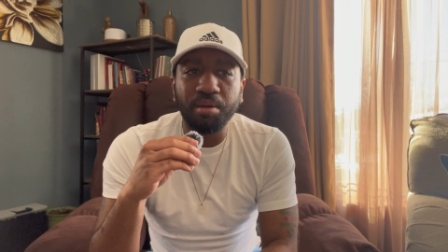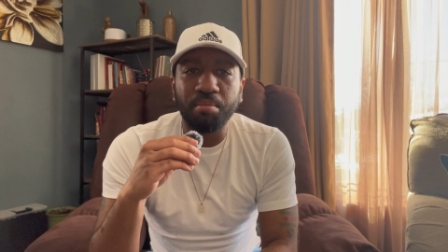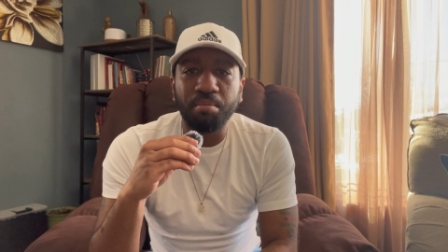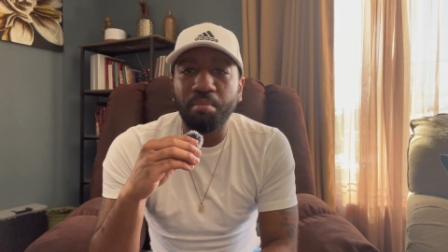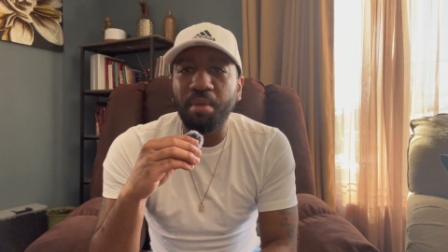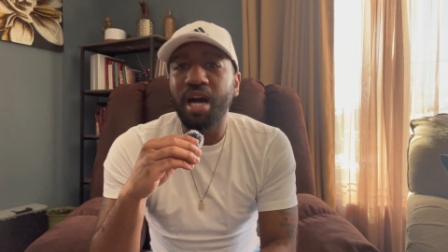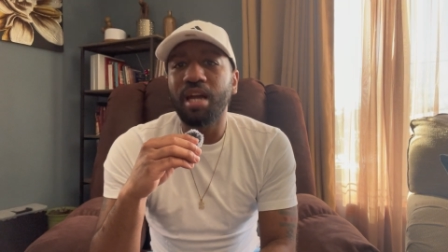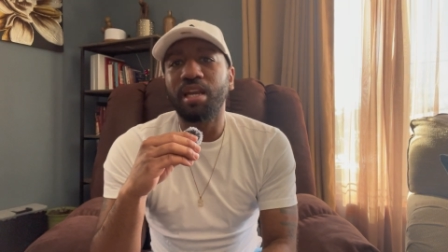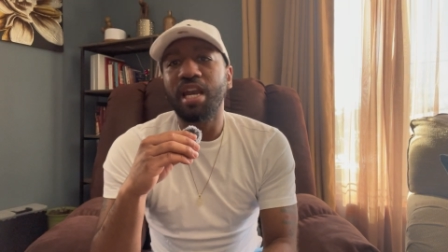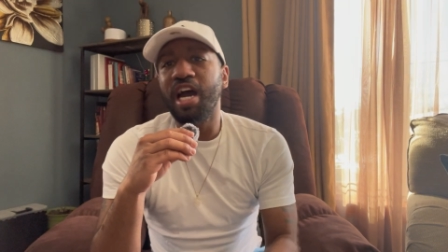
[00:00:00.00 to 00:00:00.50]

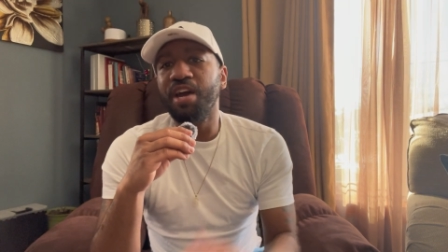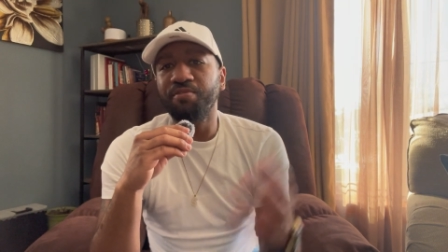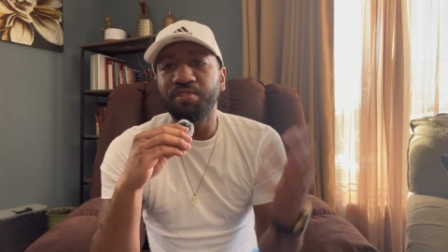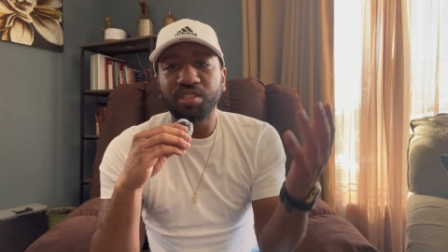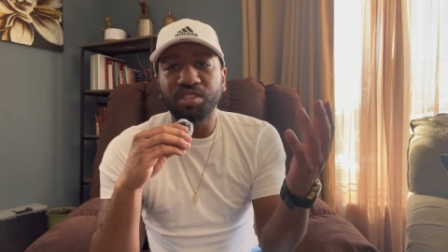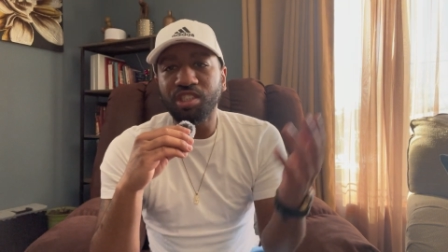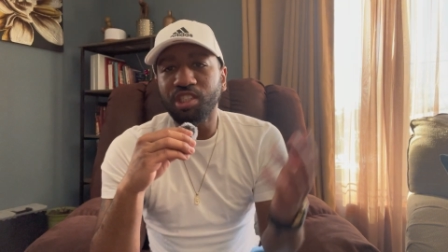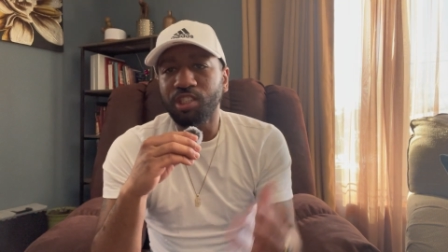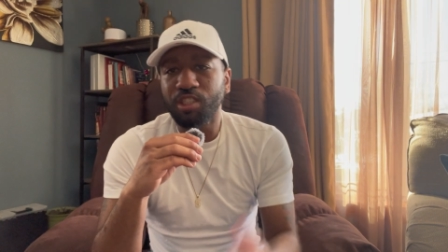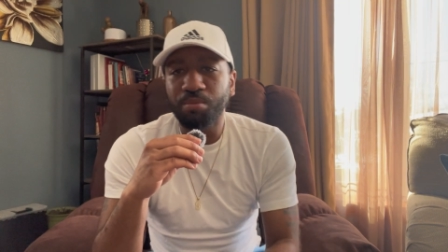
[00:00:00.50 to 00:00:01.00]
My life
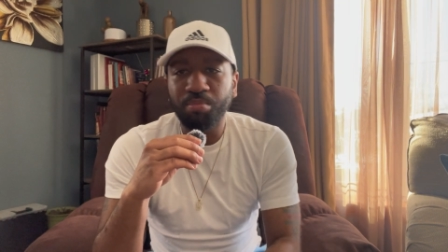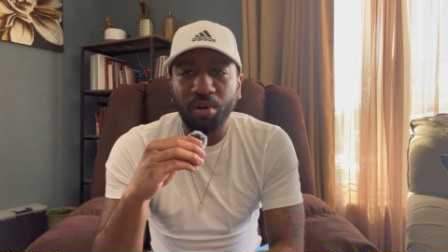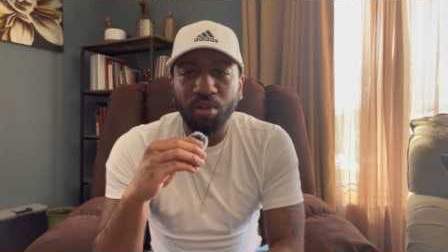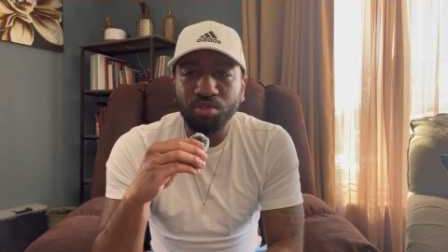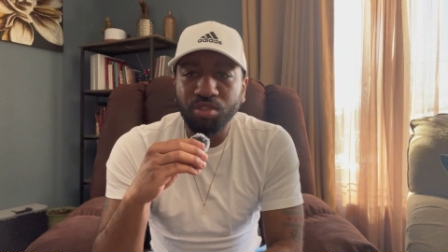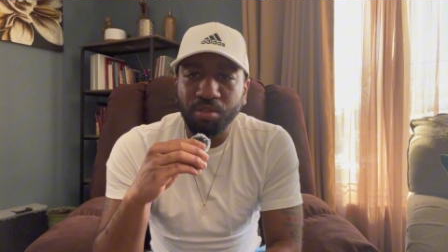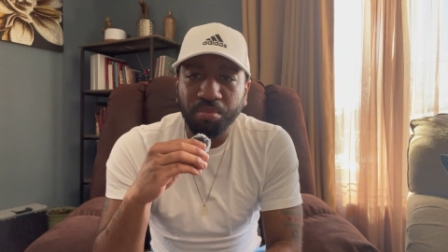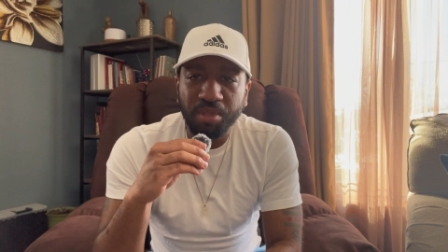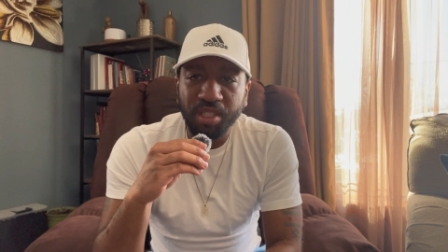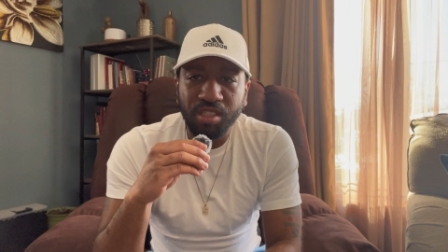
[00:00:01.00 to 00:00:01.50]
is just
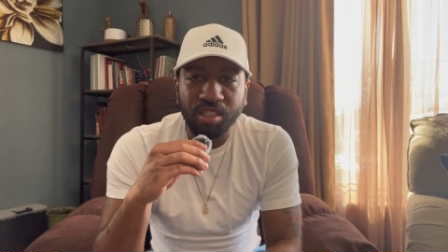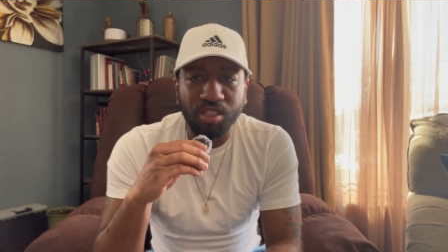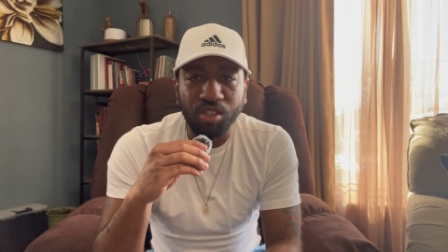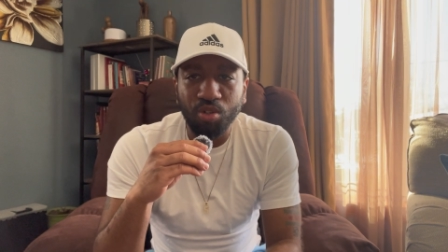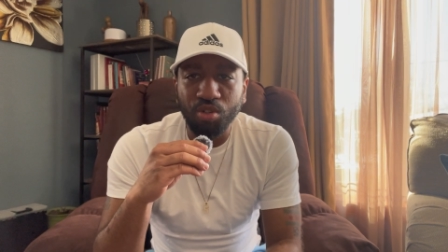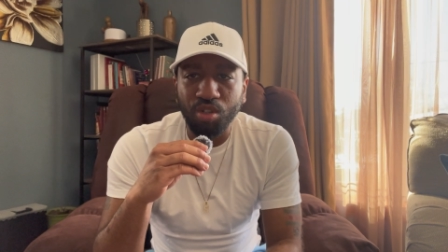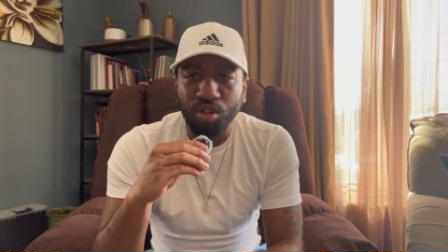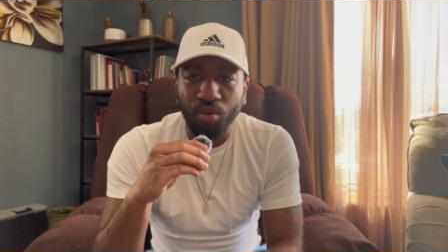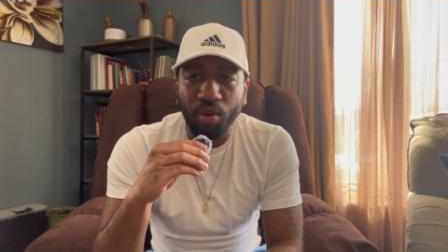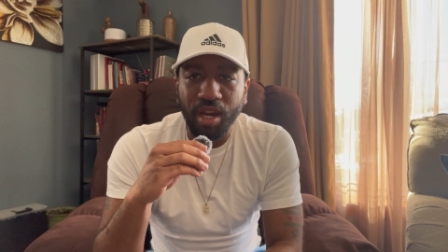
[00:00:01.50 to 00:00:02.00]
supposed to be
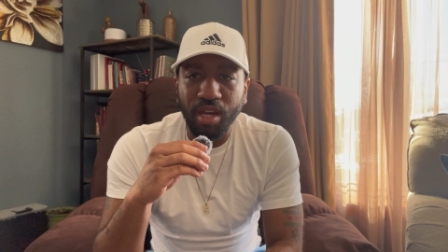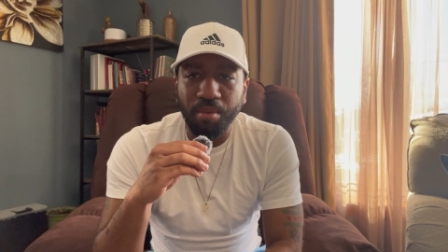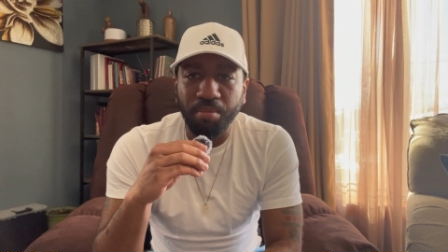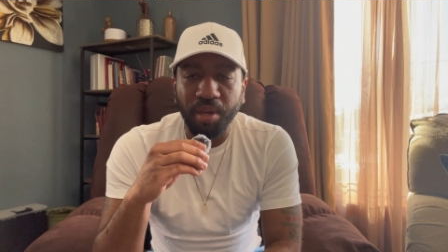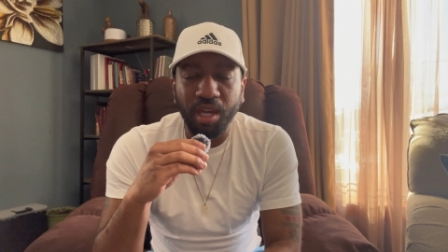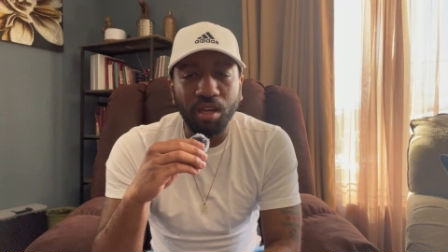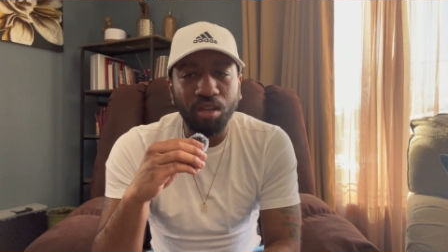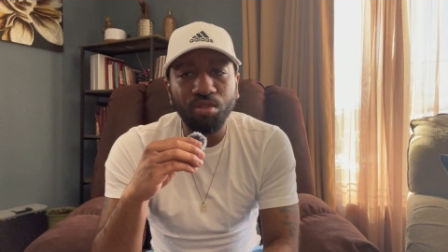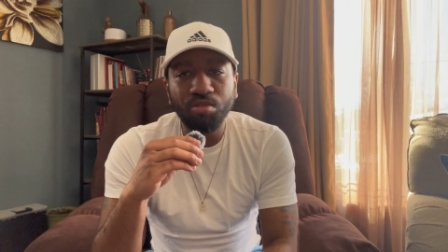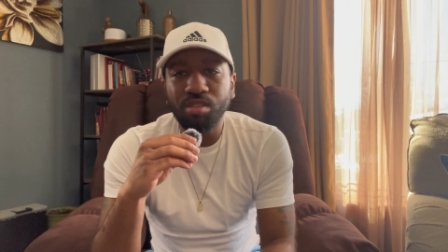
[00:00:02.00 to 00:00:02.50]
so great,
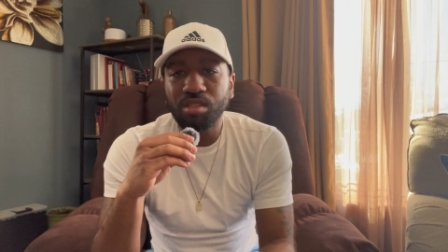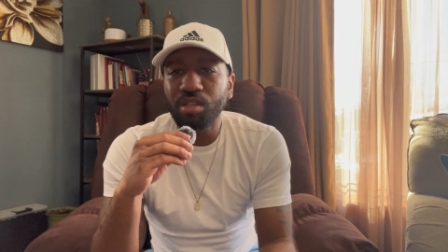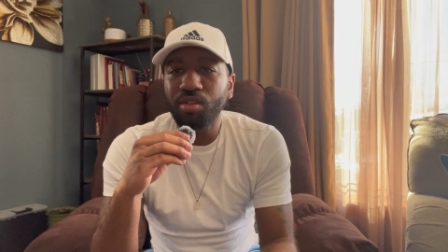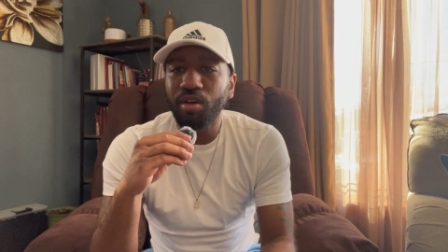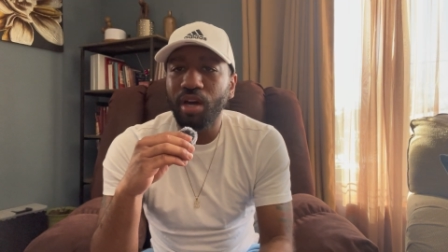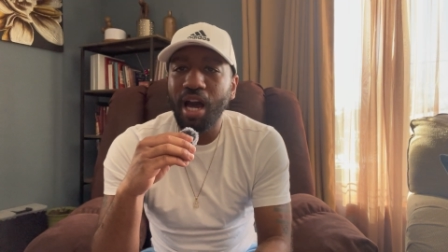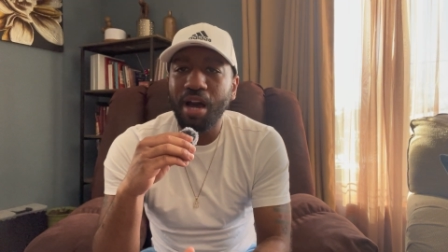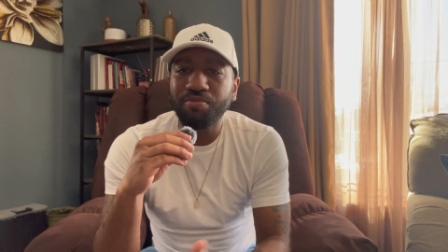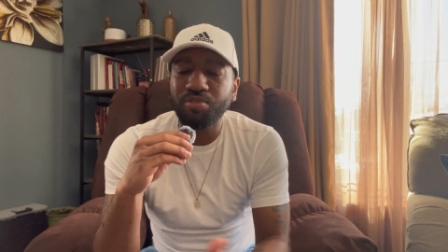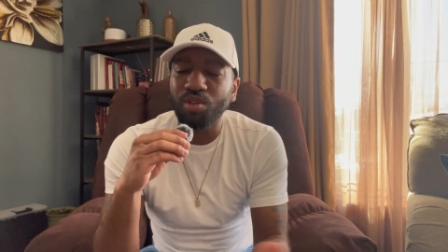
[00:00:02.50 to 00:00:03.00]
man. You
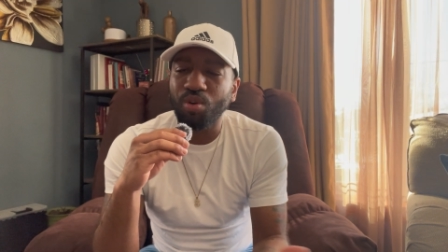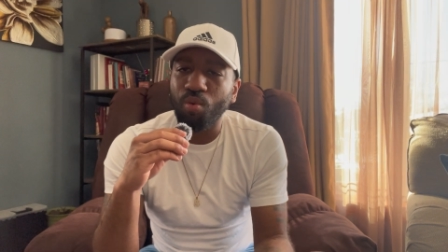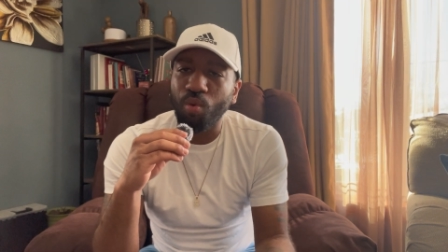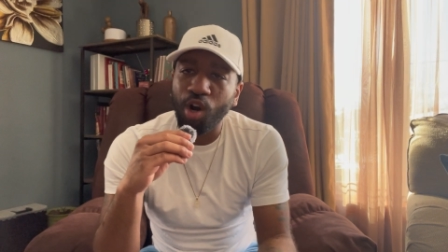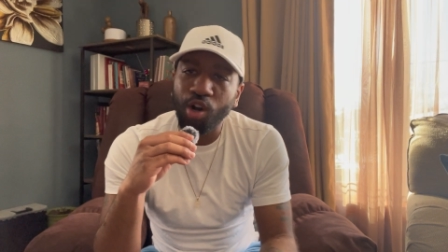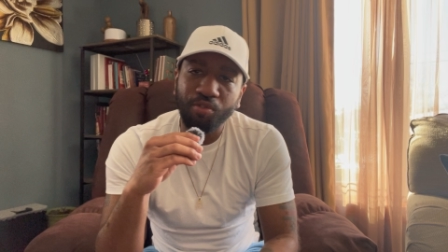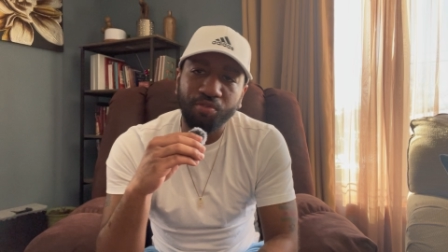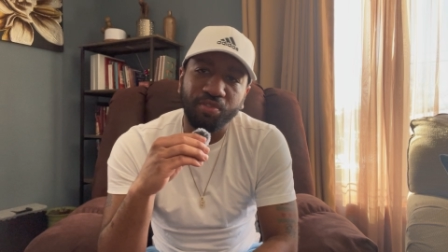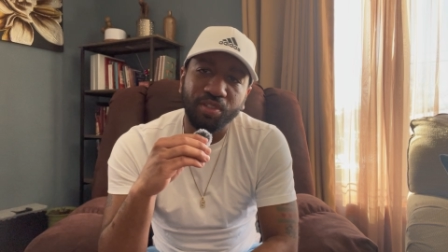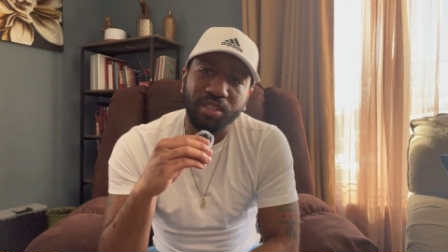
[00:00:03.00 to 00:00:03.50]
still have to
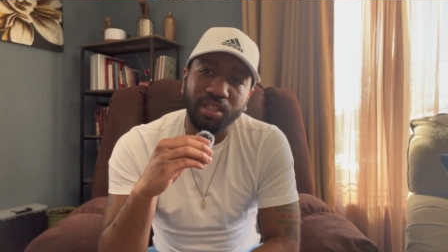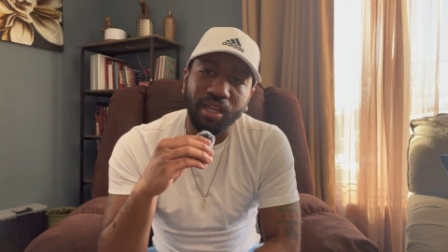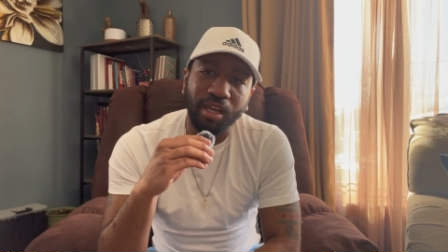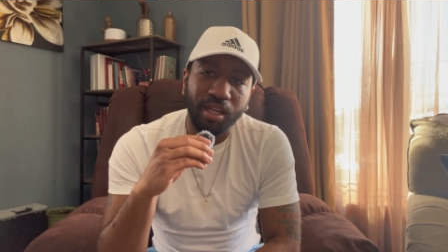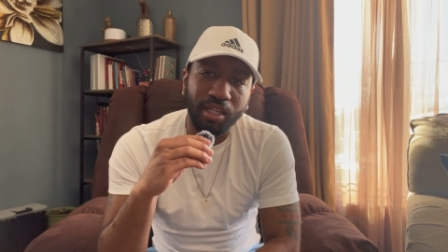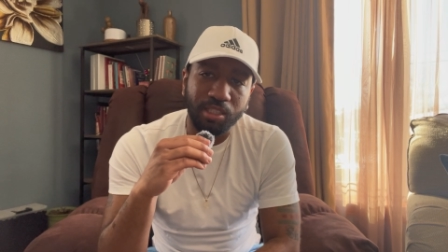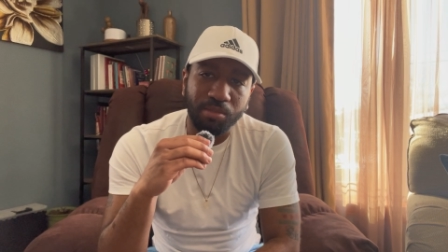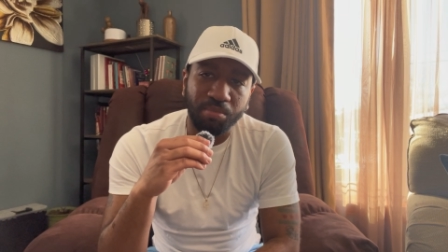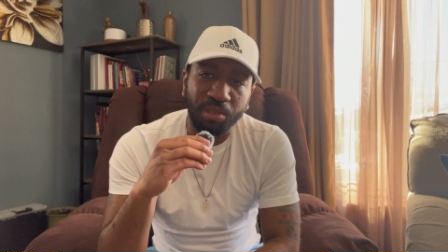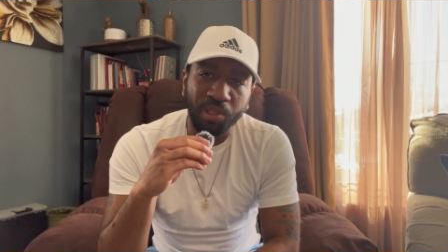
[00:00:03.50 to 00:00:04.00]
work for
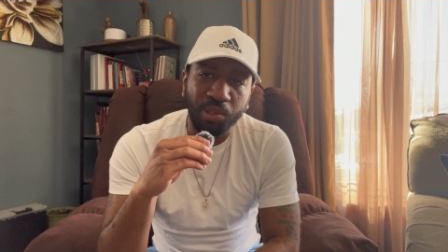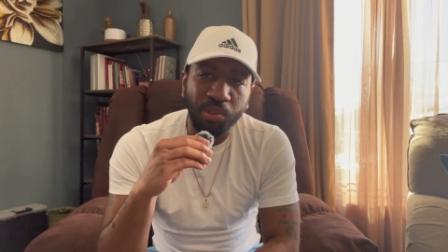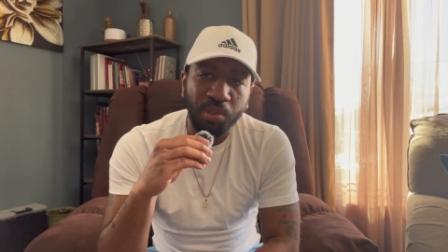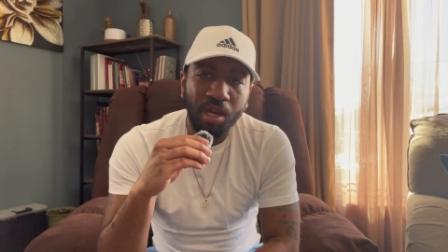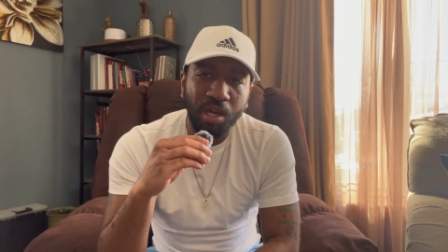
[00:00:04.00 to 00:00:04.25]
things, bro.